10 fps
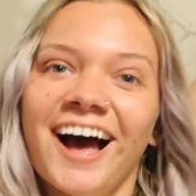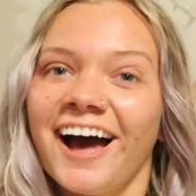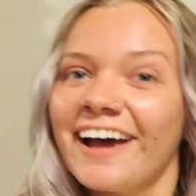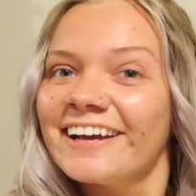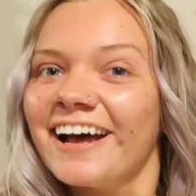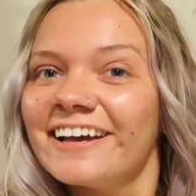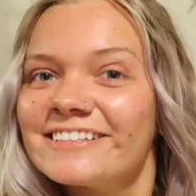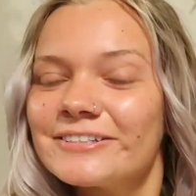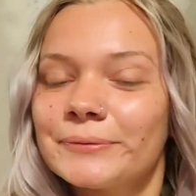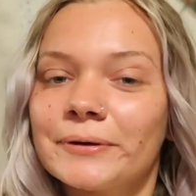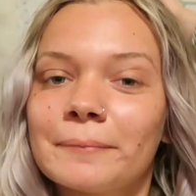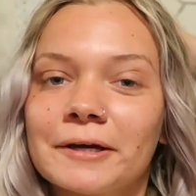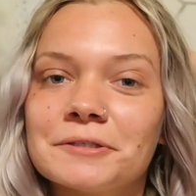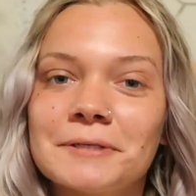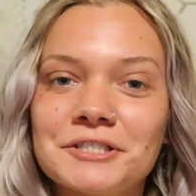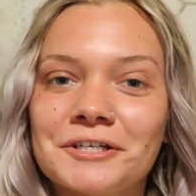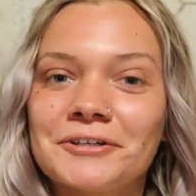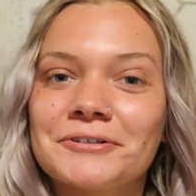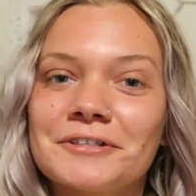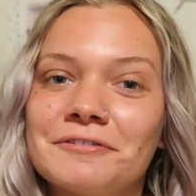Hi guys and welcome back to my channel.